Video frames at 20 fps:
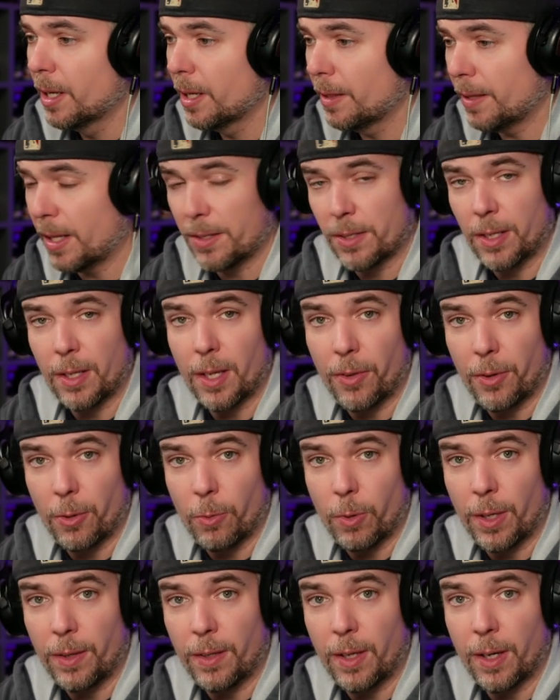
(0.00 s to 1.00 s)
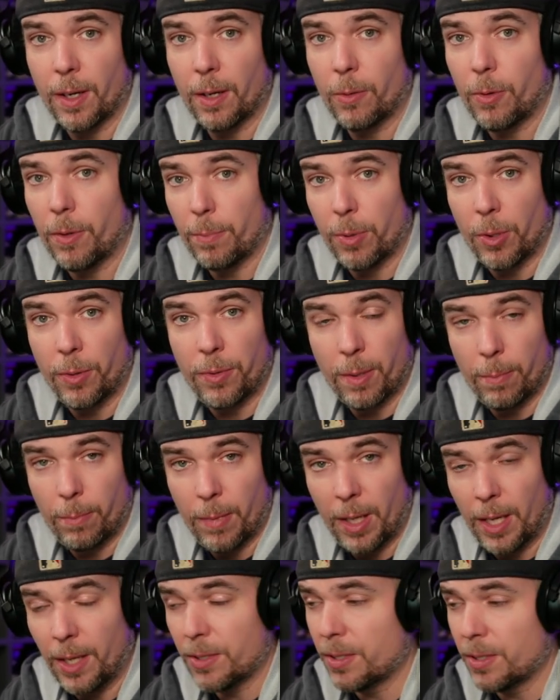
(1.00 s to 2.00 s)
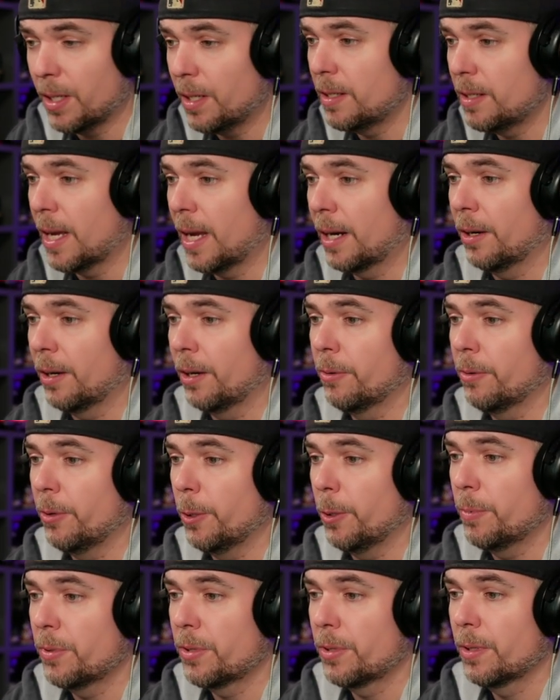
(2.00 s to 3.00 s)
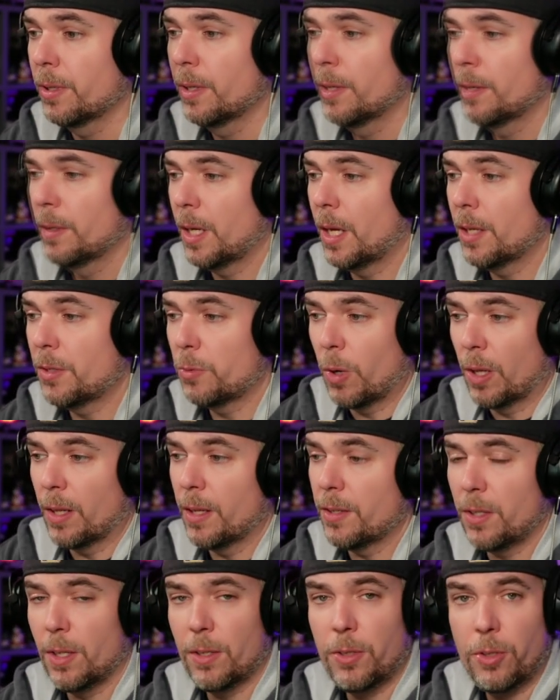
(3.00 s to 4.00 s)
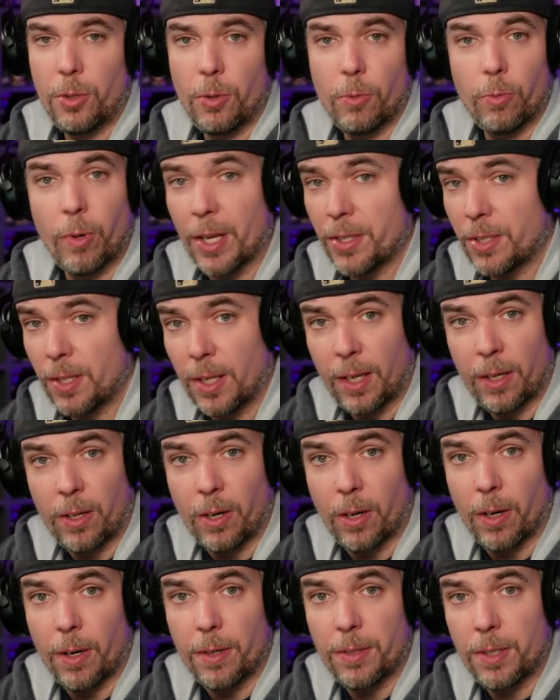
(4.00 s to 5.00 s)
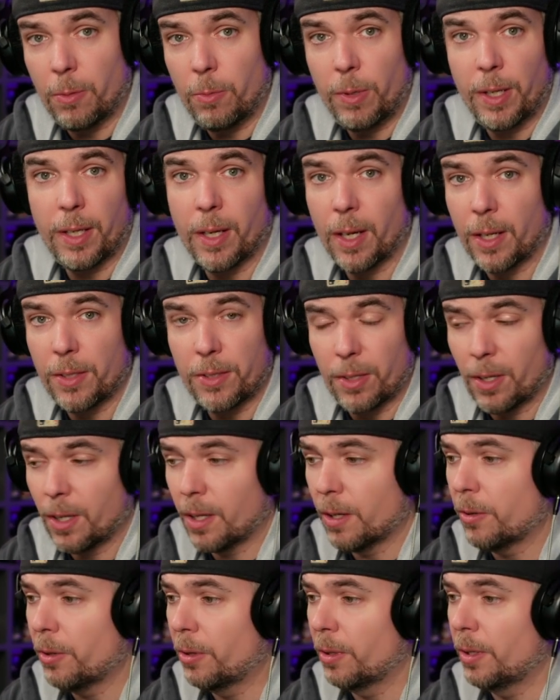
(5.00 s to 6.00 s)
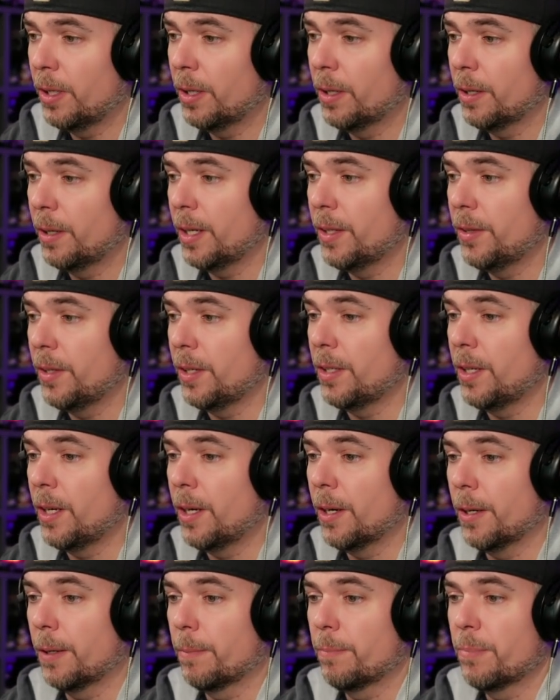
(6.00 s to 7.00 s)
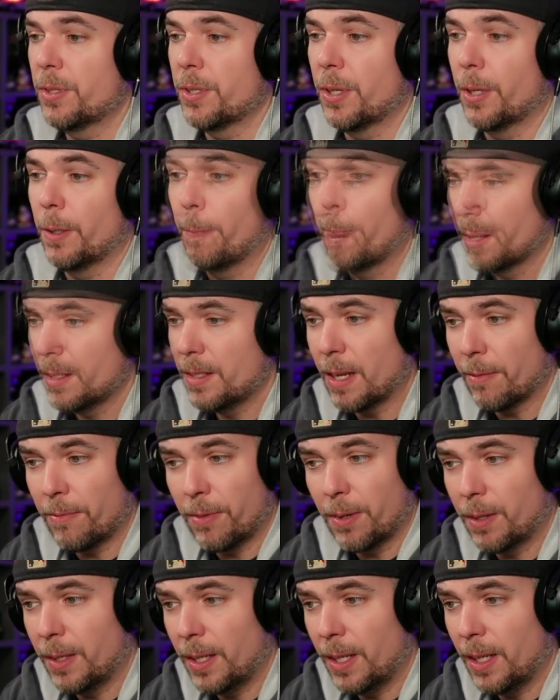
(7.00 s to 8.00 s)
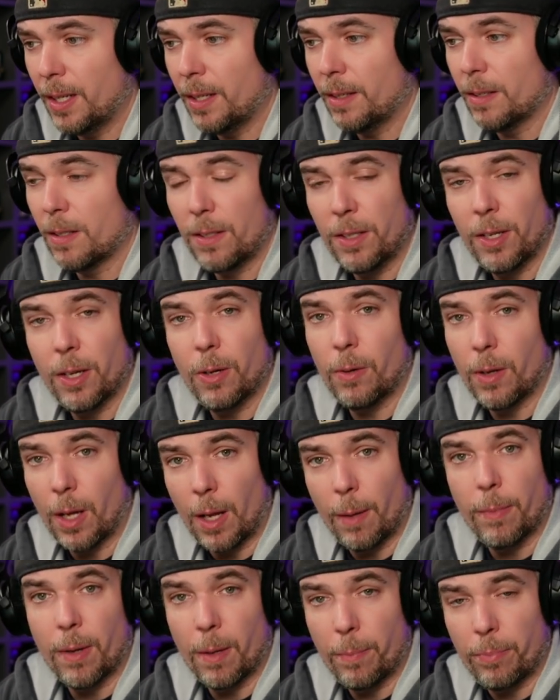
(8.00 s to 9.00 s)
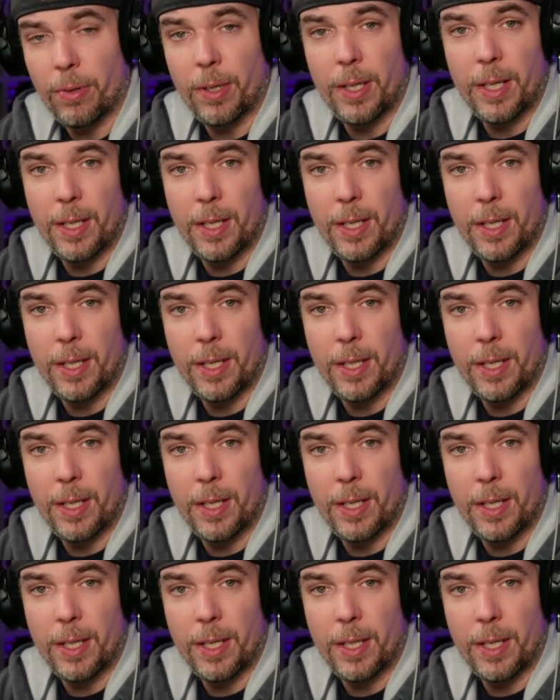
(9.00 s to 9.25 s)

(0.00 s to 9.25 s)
That's another one there with both the mace and dagger groups, as well as the two Resnick cards that we got earlier in the year. So definitely, a pretty